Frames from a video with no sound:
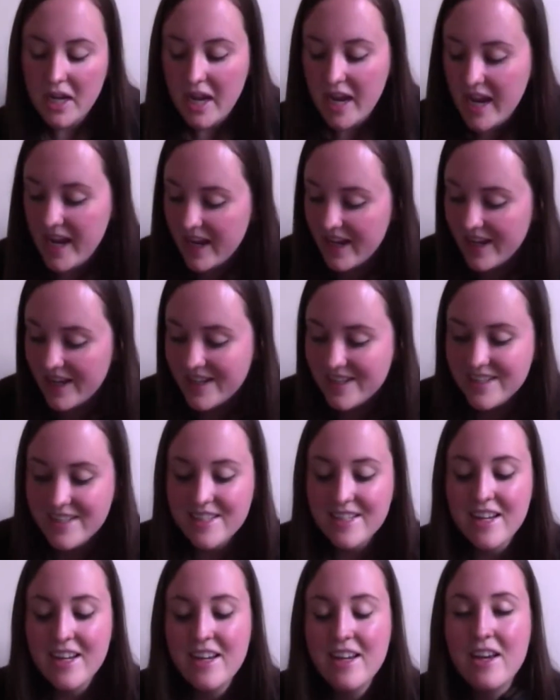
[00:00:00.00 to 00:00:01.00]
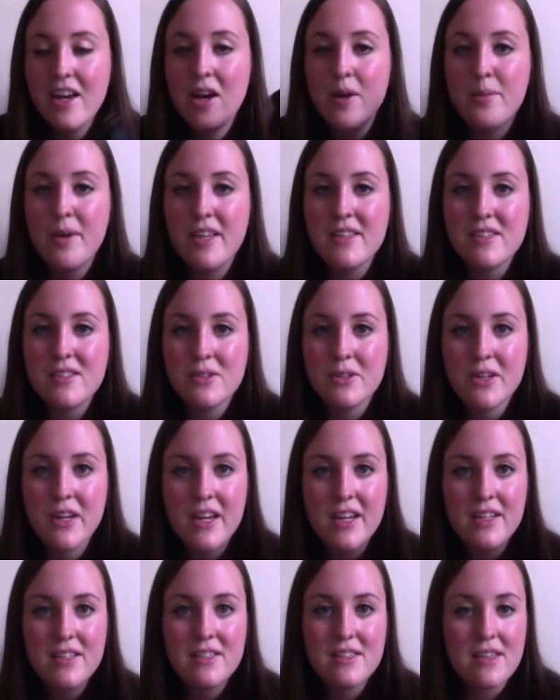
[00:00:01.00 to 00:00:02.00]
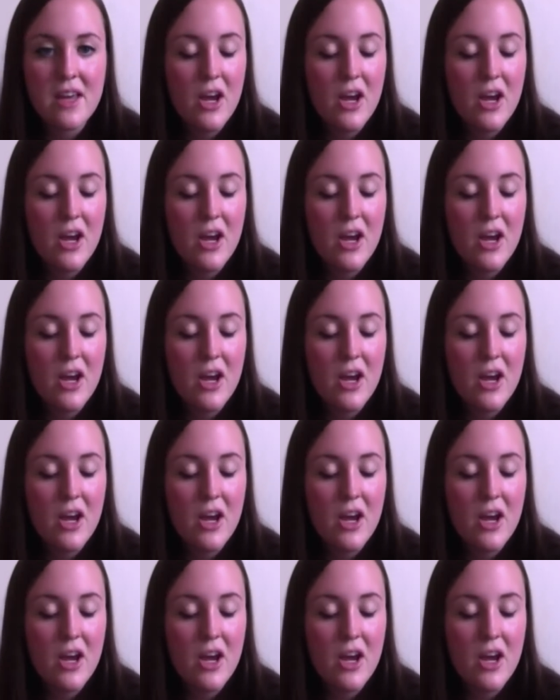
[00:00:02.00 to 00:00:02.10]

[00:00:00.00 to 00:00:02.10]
and a pencil case.